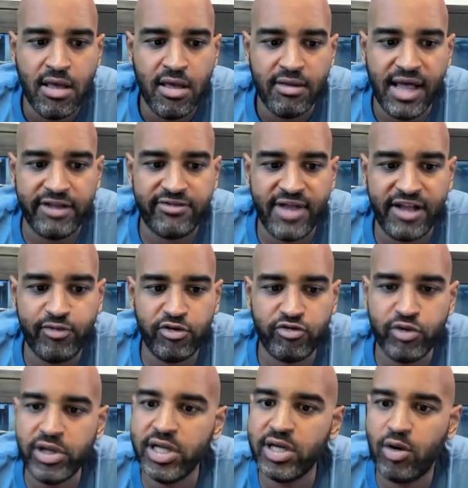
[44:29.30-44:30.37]
that's what's
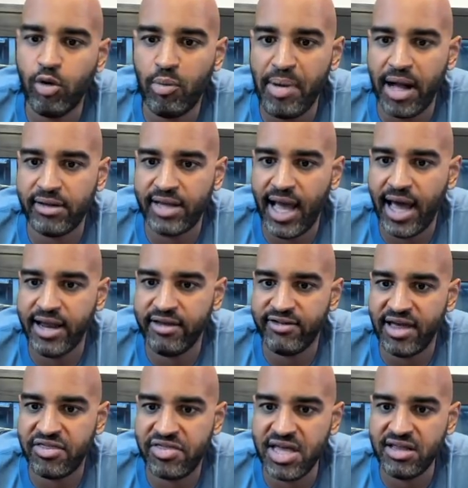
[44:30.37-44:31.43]
really cool about that is I
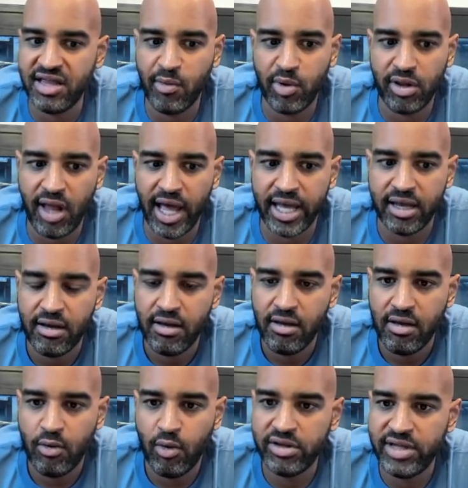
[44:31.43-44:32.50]
think they were like,
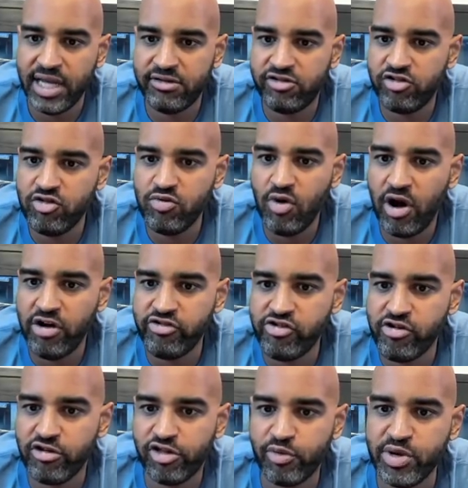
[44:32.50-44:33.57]
weren't they $200
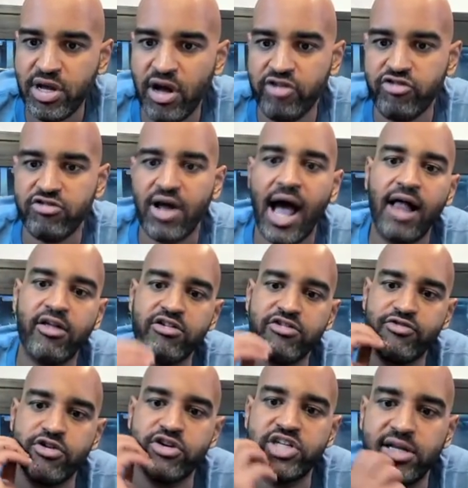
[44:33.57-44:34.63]
or $300
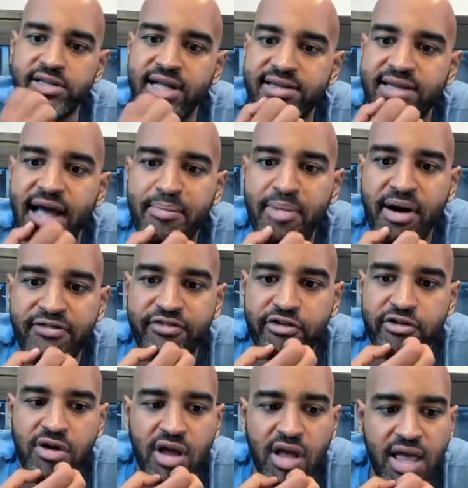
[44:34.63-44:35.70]
for a shell denti
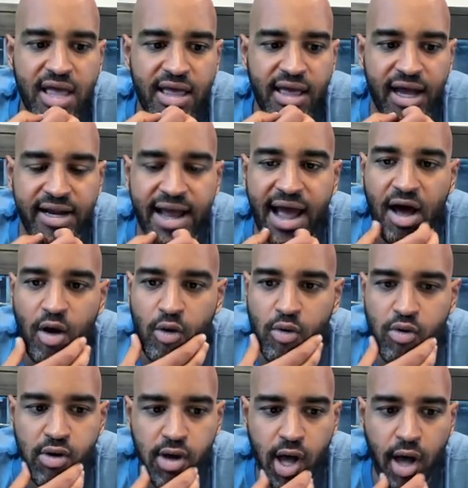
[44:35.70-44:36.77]
puffer? And
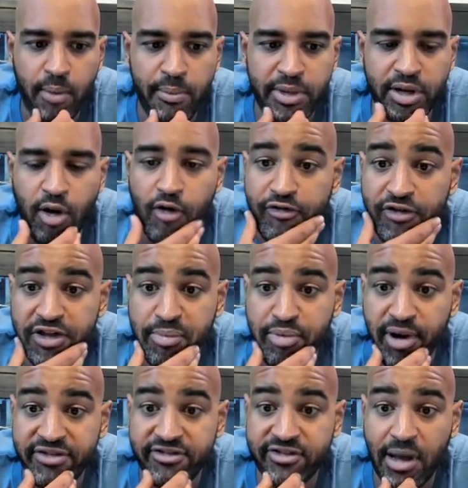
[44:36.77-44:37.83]
now, I mean, hopefully the
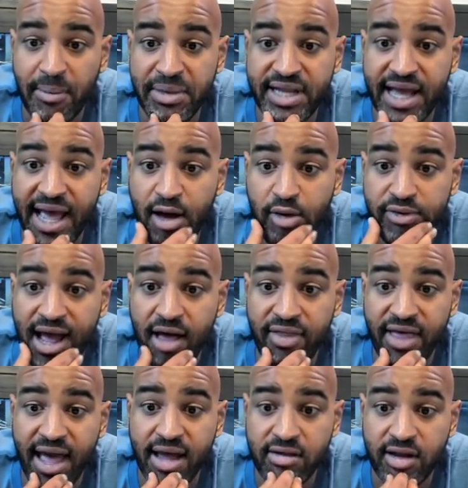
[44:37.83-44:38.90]
price is coming down now
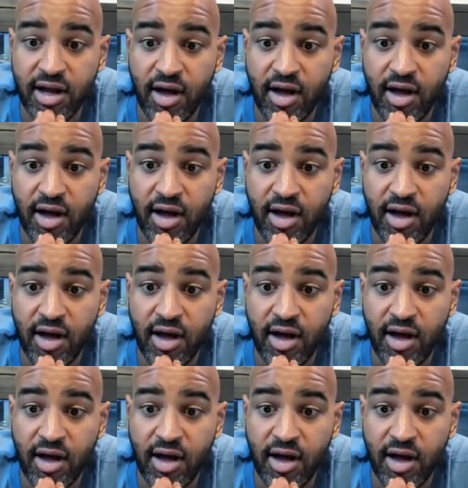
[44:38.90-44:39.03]
that,